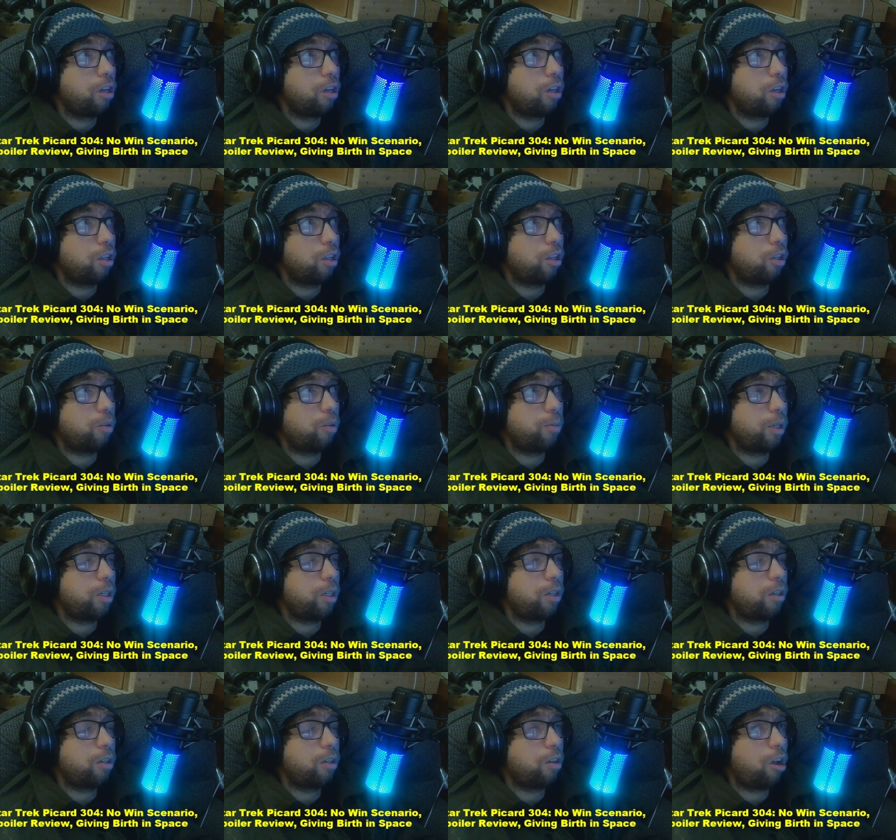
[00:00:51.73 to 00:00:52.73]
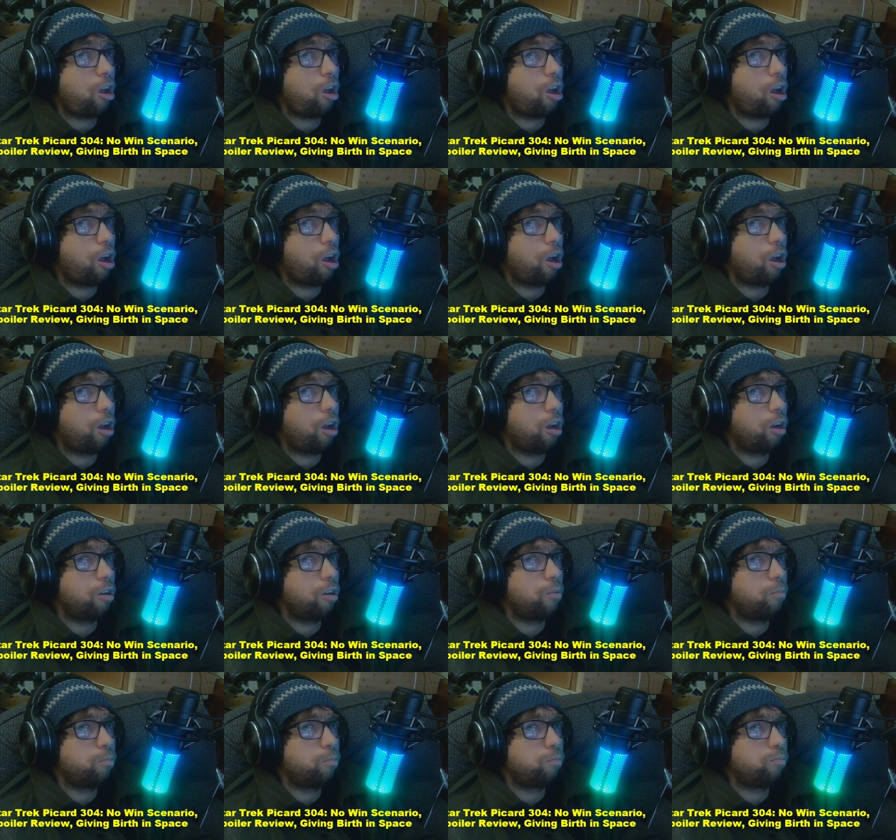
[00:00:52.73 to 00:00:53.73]
a little bit
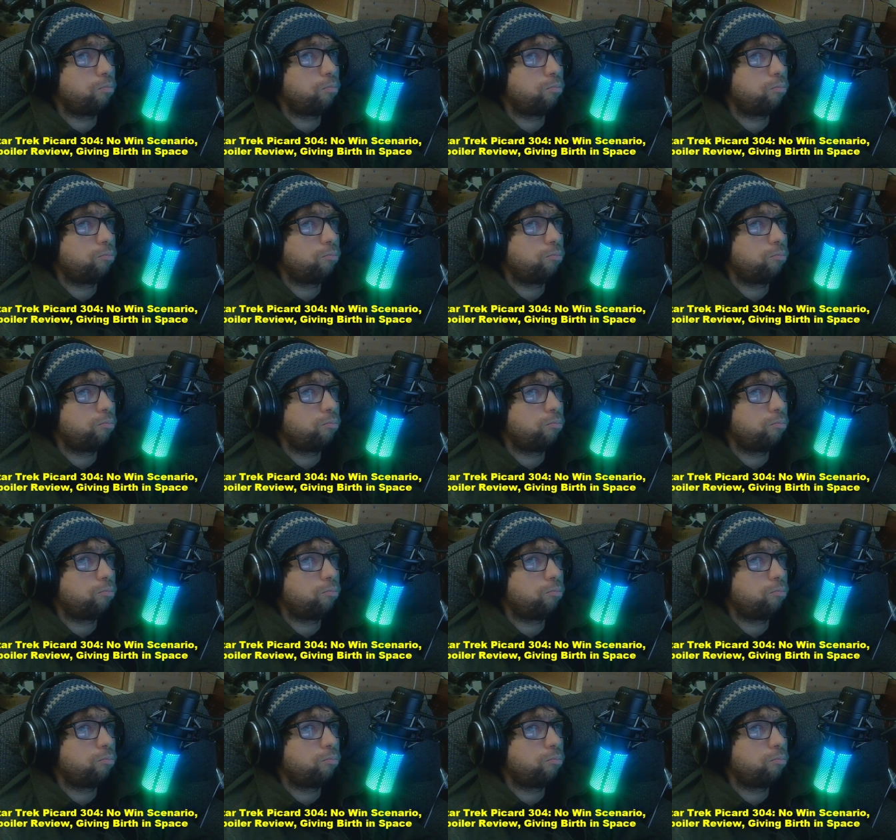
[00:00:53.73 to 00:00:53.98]
um